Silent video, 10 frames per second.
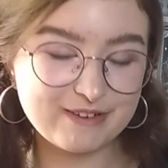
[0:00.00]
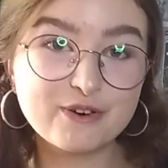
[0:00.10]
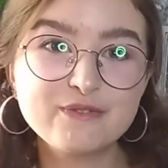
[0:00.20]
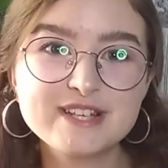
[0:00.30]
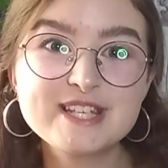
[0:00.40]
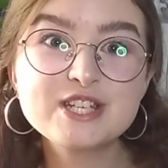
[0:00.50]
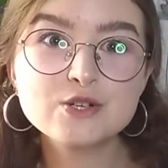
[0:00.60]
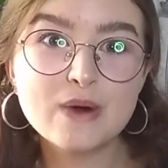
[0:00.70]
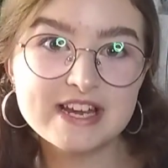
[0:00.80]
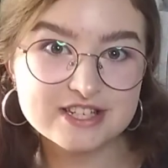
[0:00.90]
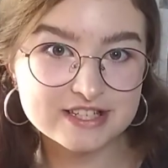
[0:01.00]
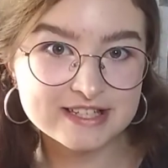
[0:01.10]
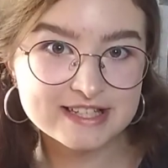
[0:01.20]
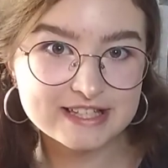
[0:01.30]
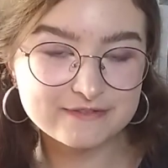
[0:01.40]
for the
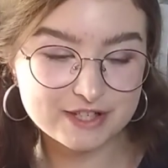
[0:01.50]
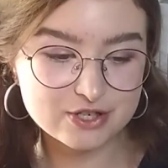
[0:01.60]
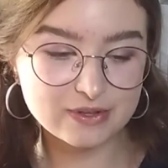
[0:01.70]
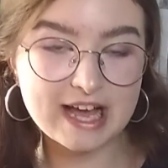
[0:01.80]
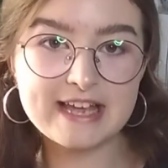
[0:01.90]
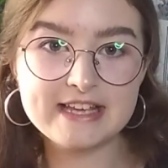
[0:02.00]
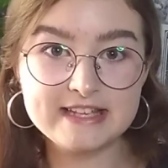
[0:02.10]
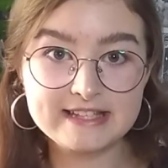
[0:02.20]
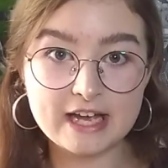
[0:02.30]
situations in the July is